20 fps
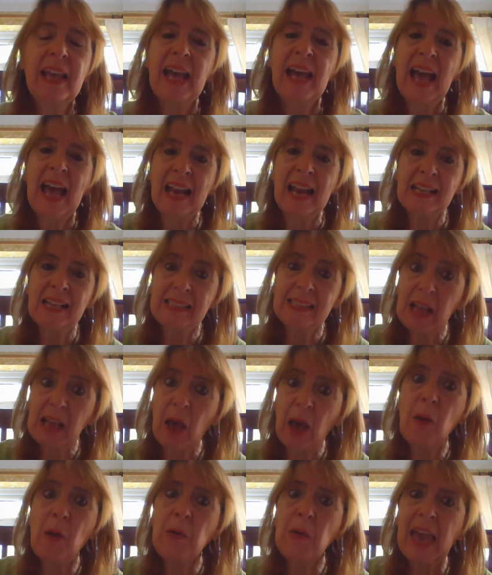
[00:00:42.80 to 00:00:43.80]
and it's
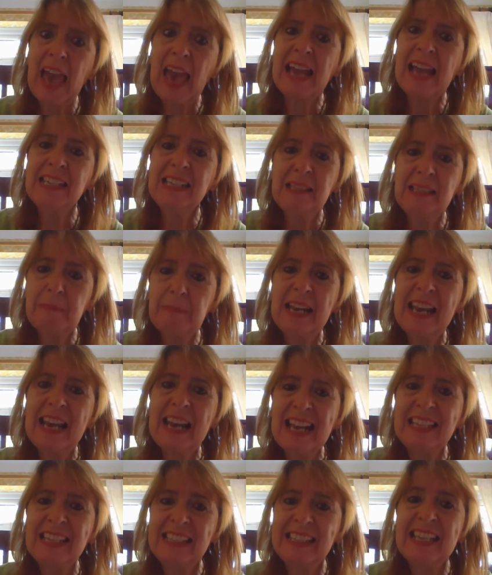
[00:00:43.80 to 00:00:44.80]
okay to be
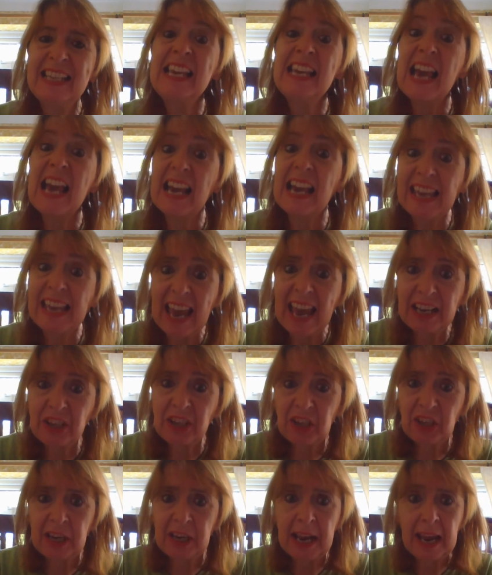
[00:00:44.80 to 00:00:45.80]
lazy
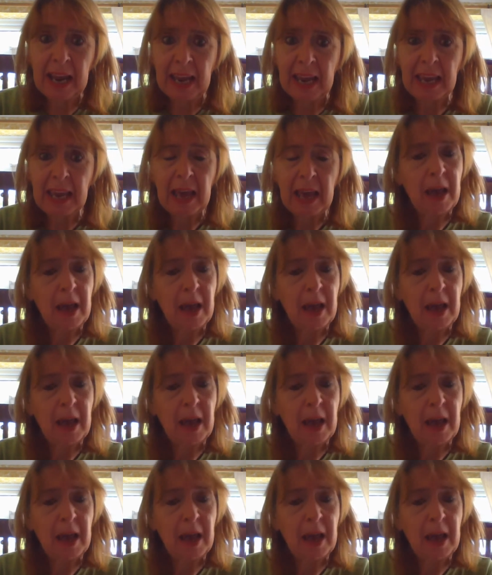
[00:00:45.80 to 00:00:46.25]
occasionally,